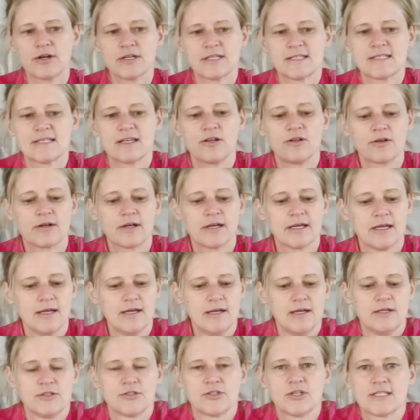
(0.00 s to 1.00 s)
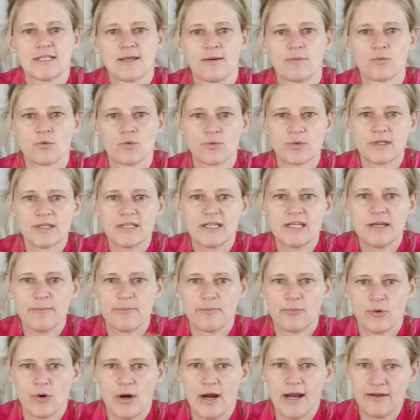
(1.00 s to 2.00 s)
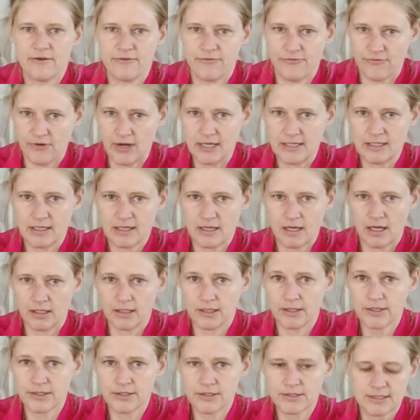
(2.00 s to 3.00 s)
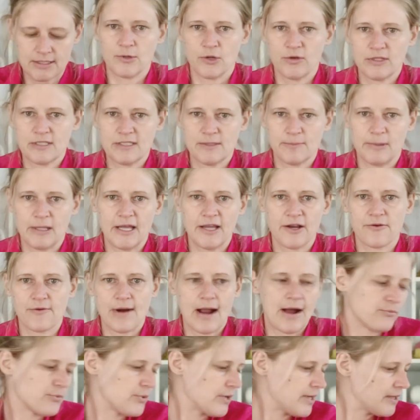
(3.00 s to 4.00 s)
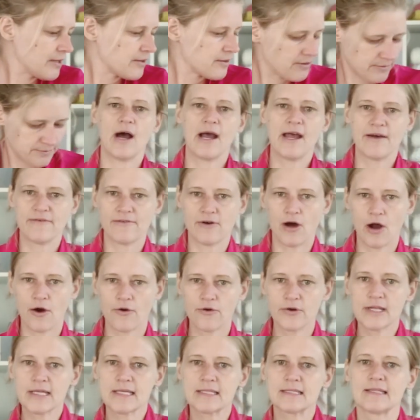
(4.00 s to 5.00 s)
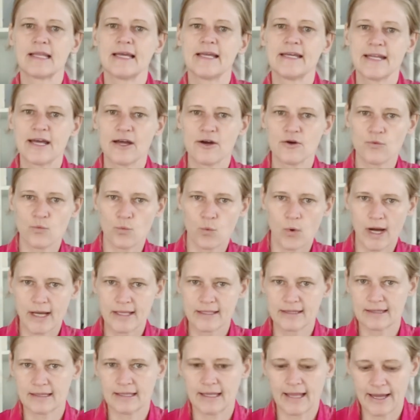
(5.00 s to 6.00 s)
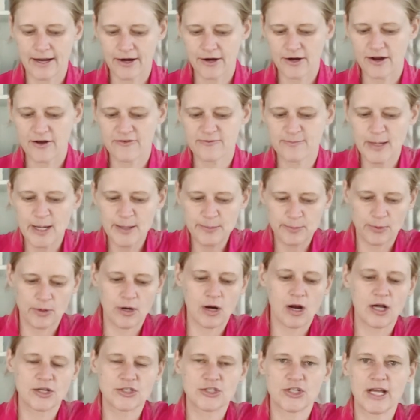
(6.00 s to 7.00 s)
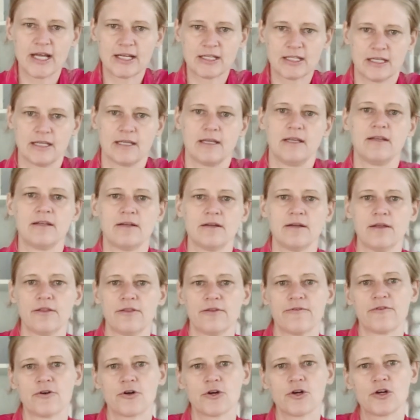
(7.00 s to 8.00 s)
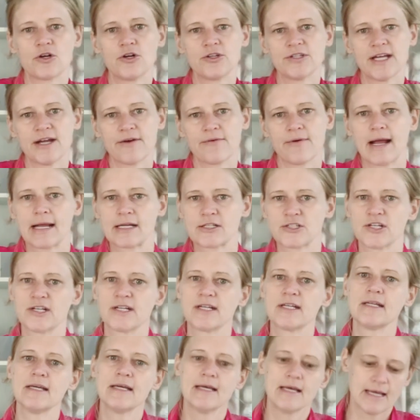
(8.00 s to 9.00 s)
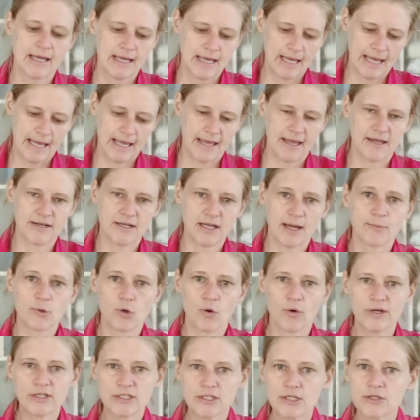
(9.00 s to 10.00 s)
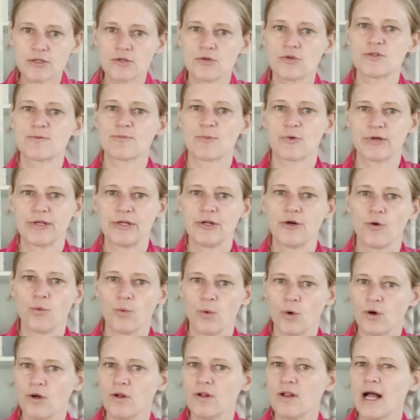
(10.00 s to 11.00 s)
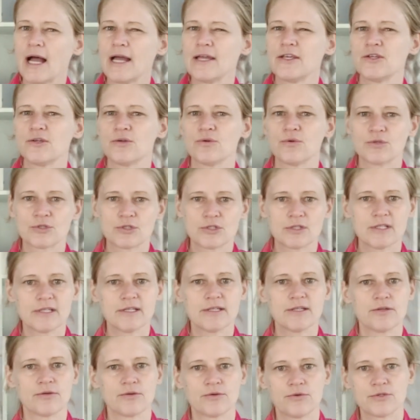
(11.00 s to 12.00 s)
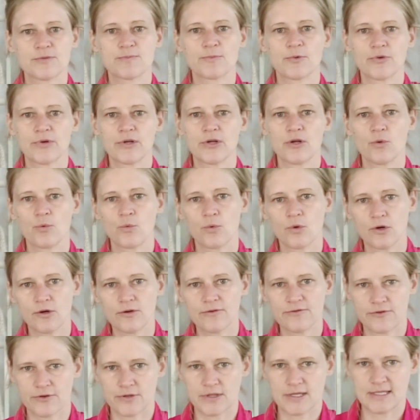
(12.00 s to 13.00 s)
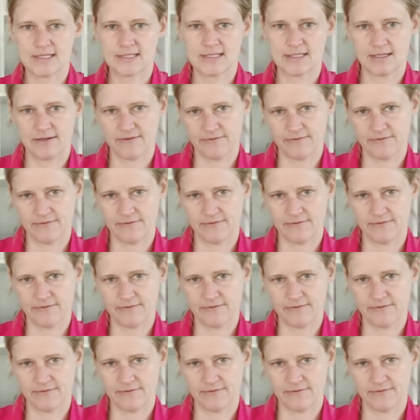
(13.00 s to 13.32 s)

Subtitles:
silk, just some really bright fun colors I'm going to play around with. I have already laid out one layer of my project in the vertical direction, and I'm going to use merino wool. I usually use merino wool for these